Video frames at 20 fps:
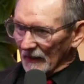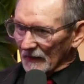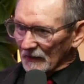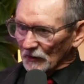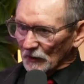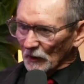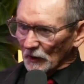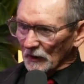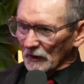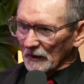
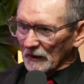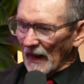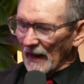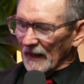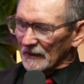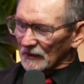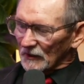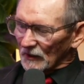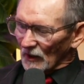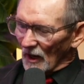
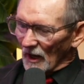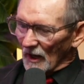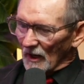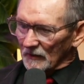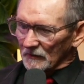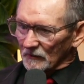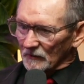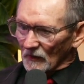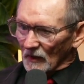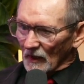saw
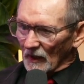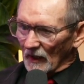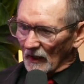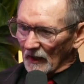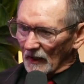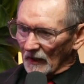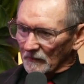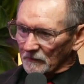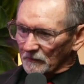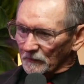
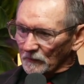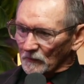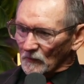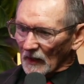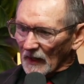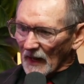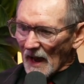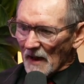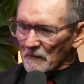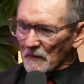
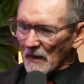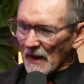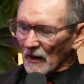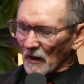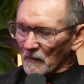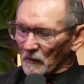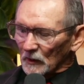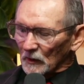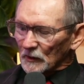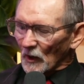combat
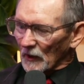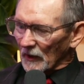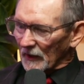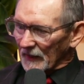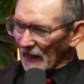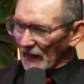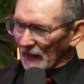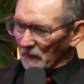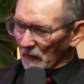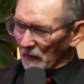almost on a
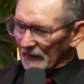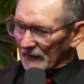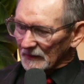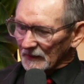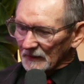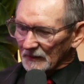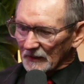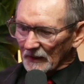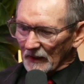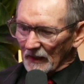daily
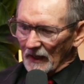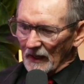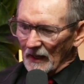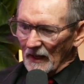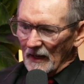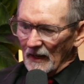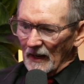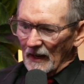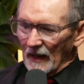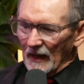basis.
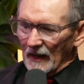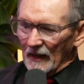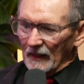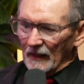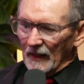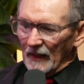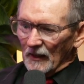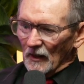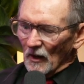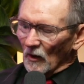And
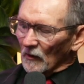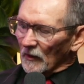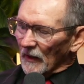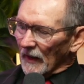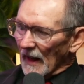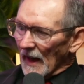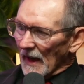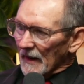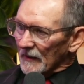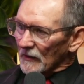they know
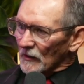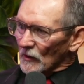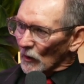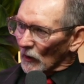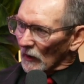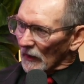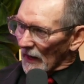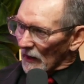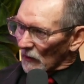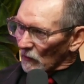that I do a
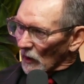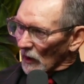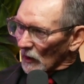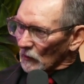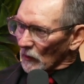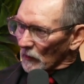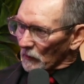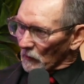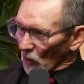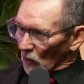lot of
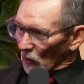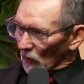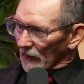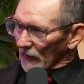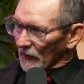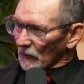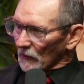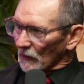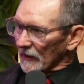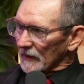work with moral
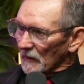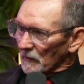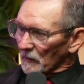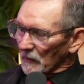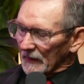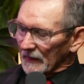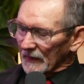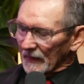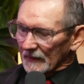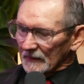injuries and
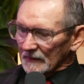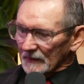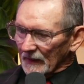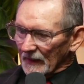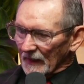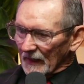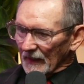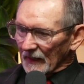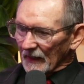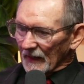
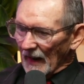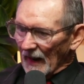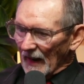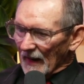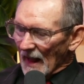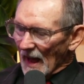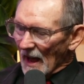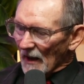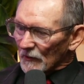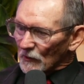PTSD
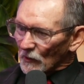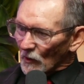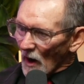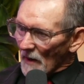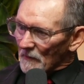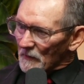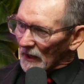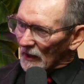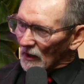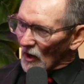and how
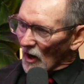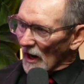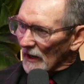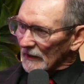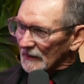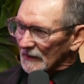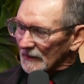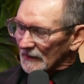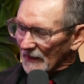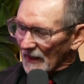trauma
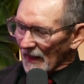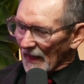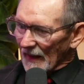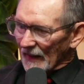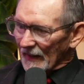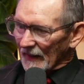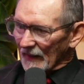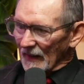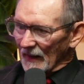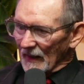causes
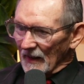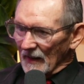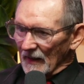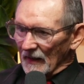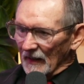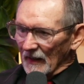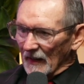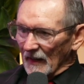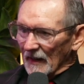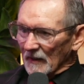that.
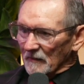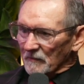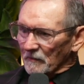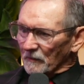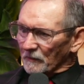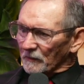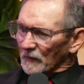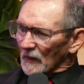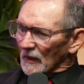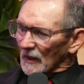
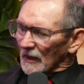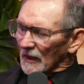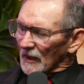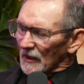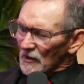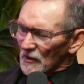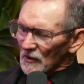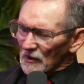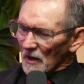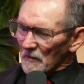Can
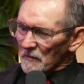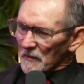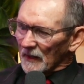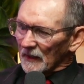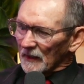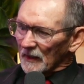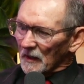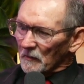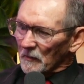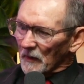you tell me a
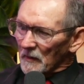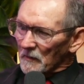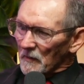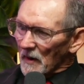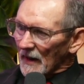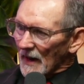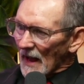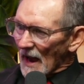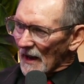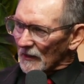little bit
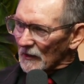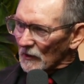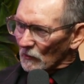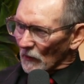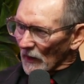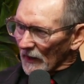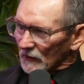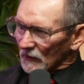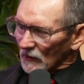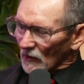about how the
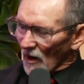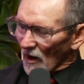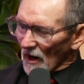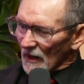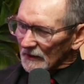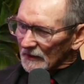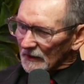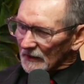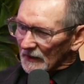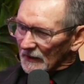Red Cross